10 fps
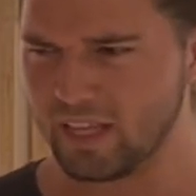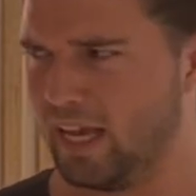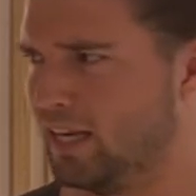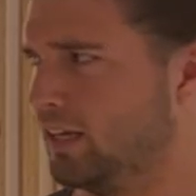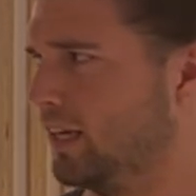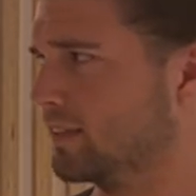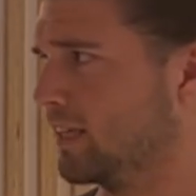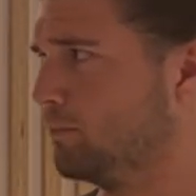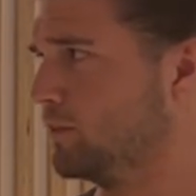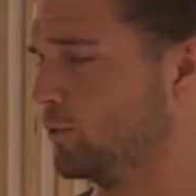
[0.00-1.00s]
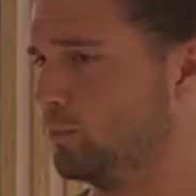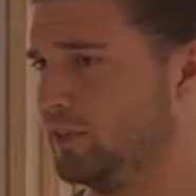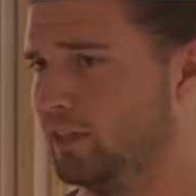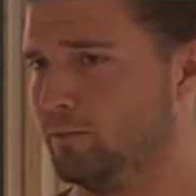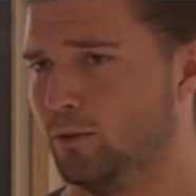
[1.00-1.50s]
And an example would
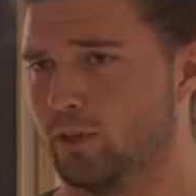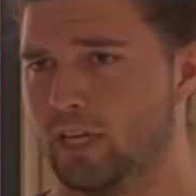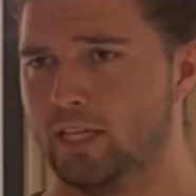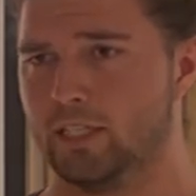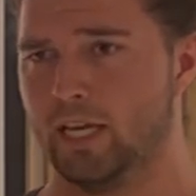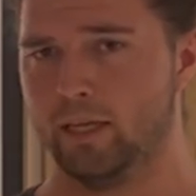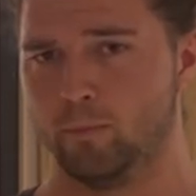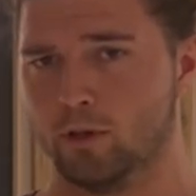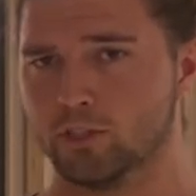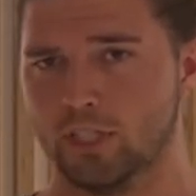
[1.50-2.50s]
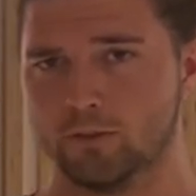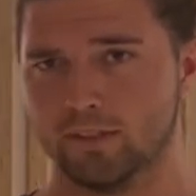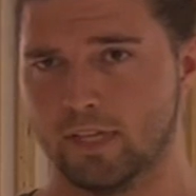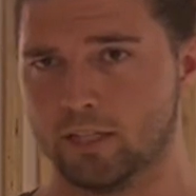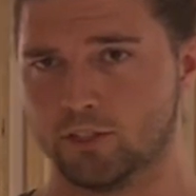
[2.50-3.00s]
be if you look at a blockchain
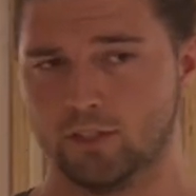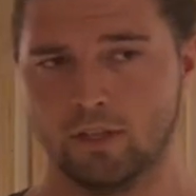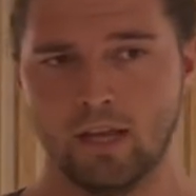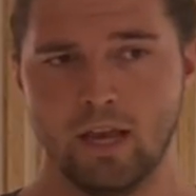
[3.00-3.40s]
transaction